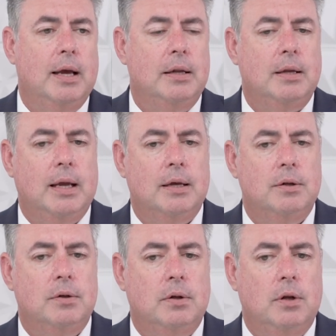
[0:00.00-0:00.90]
And
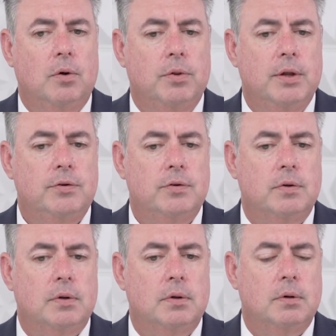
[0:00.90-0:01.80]
this
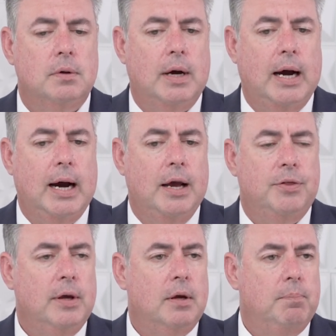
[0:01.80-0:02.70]
I
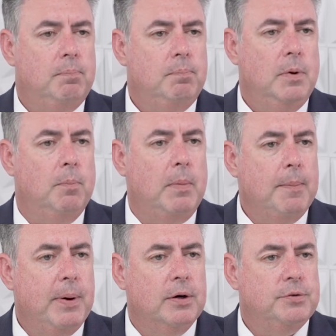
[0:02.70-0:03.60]
think my
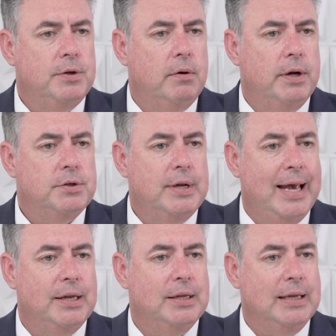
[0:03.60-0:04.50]
parents' generation
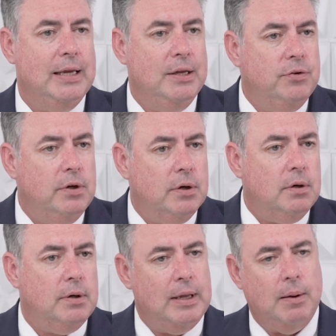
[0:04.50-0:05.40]
had it
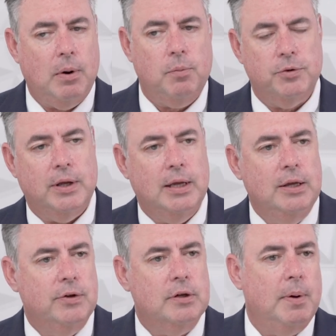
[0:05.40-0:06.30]
easier. And I don't want to say
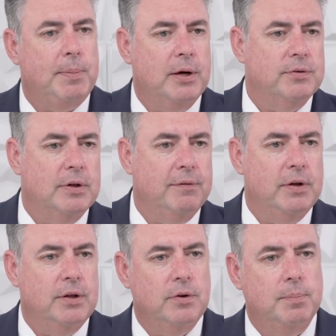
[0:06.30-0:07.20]
easy because my parents didn't have
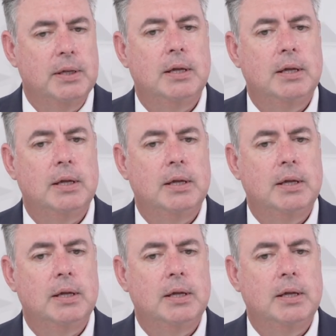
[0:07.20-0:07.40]
it easy, but